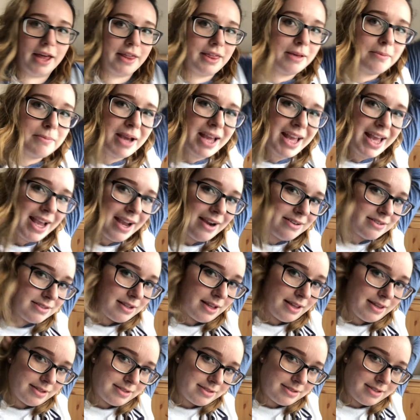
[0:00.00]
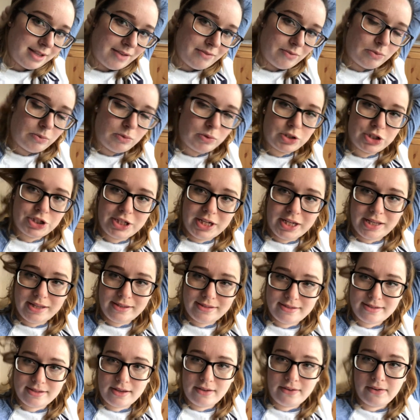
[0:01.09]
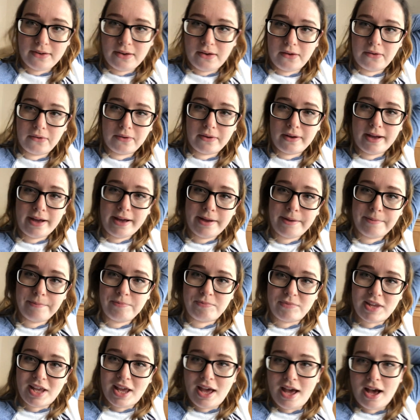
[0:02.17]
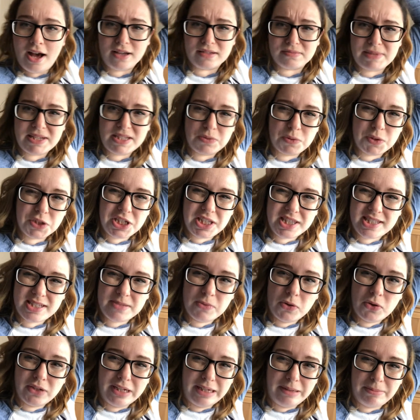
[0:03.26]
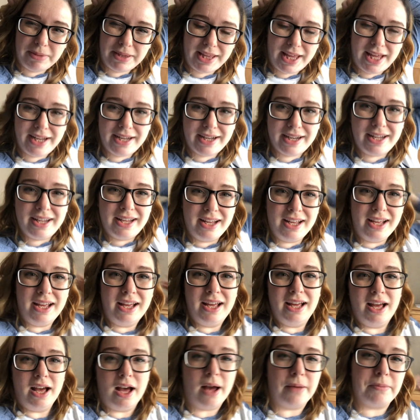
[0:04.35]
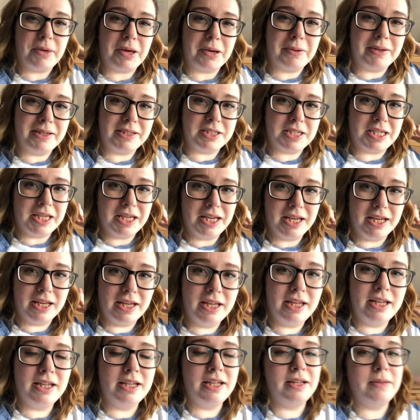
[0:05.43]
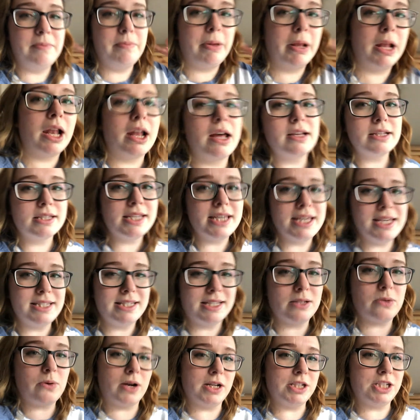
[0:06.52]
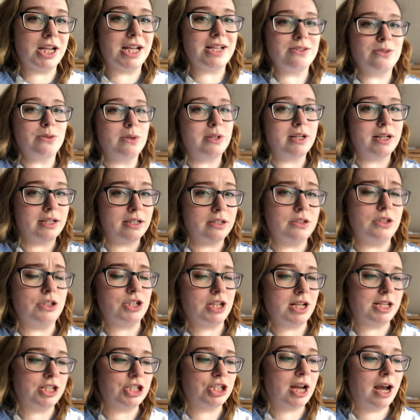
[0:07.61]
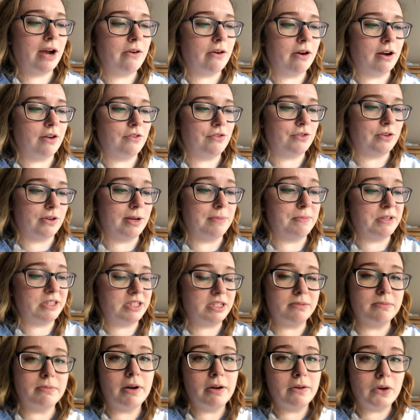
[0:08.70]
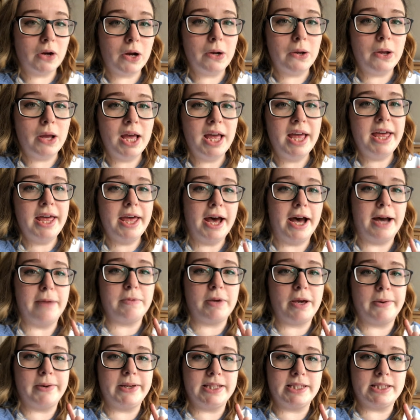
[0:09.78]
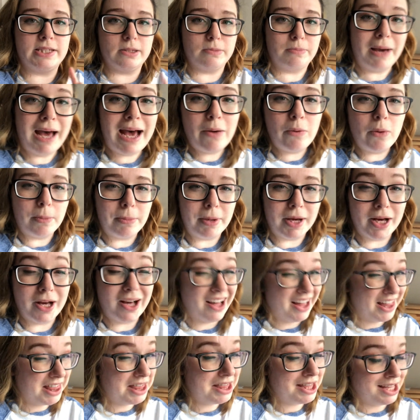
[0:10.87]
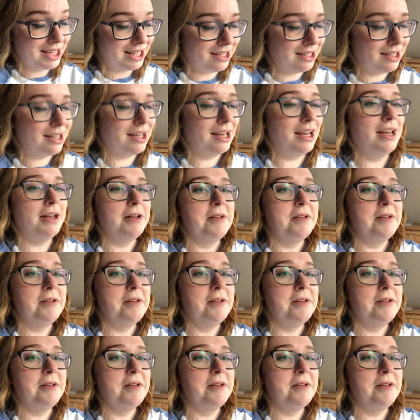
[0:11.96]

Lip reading: I think my hair is like this because I haven't washed it in so long. I was meant to wash it this morning, but then I'm going to Pilates is quite gentle and I don't usually shower after it, but tomorrow I'm going to Power Bar, I think.